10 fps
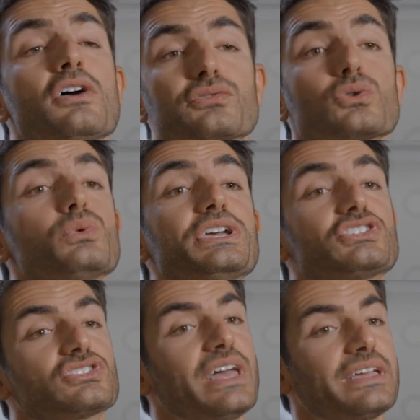through
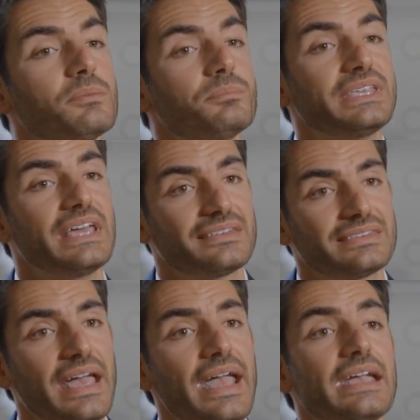which they can be
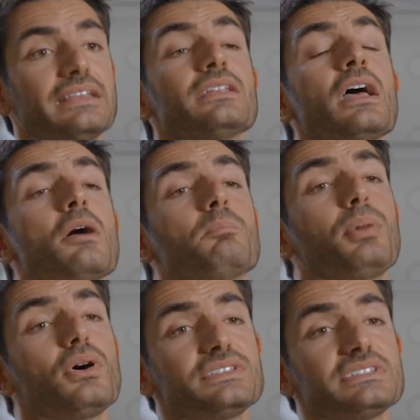attained
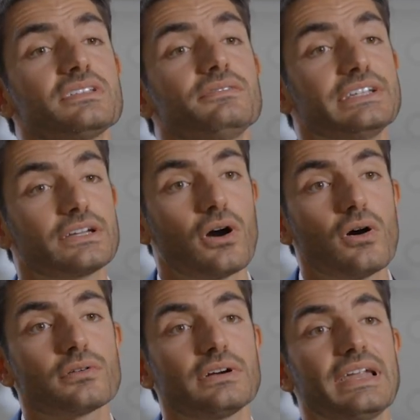positively
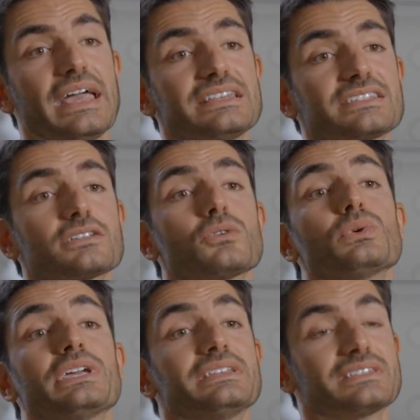correlates
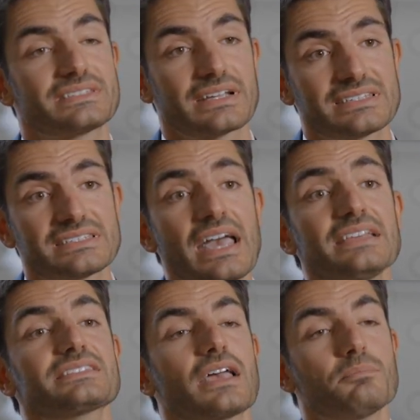with
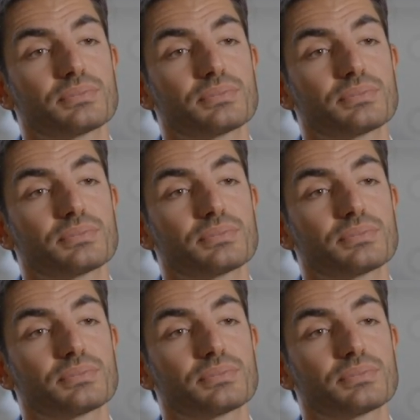success and